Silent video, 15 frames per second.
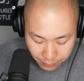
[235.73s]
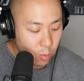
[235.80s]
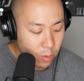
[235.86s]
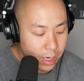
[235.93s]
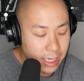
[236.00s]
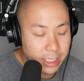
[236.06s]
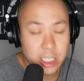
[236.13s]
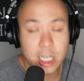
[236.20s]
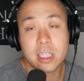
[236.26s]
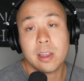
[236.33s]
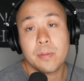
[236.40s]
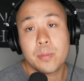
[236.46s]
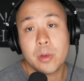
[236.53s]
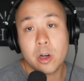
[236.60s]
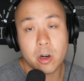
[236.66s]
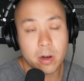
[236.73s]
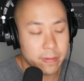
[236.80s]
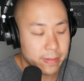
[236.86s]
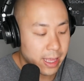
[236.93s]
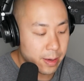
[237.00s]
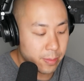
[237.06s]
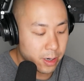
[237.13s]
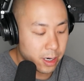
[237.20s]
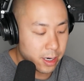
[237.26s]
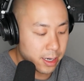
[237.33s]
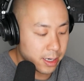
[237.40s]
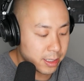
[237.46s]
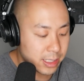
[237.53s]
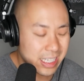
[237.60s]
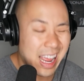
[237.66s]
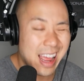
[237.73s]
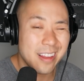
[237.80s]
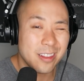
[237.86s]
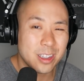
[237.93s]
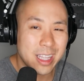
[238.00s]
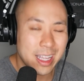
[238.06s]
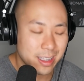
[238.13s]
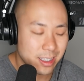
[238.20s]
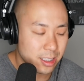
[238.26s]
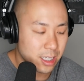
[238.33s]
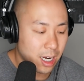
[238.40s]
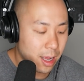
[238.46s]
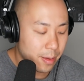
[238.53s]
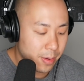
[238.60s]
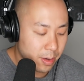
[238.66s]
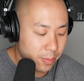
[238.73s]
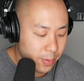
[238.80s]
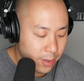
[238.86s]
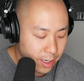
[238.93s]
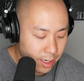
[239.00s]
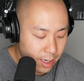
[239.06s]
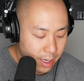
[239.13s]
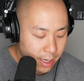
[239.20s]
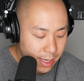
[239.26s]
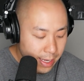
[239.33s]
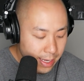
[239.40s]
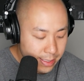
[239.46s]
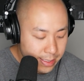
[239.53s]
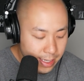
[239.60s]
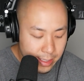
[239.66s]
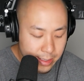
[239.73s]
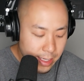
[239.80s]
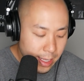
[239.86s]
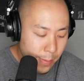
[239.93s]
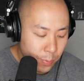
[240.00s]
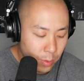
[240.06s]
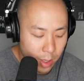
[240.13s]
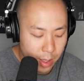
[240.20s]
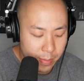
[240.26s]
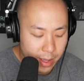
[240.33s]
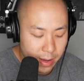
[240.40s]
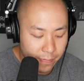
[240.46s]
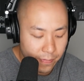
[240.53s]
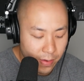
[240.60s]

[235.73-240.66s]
When I checked the Bureau of Labor and kind of looked at the job output, it says employment of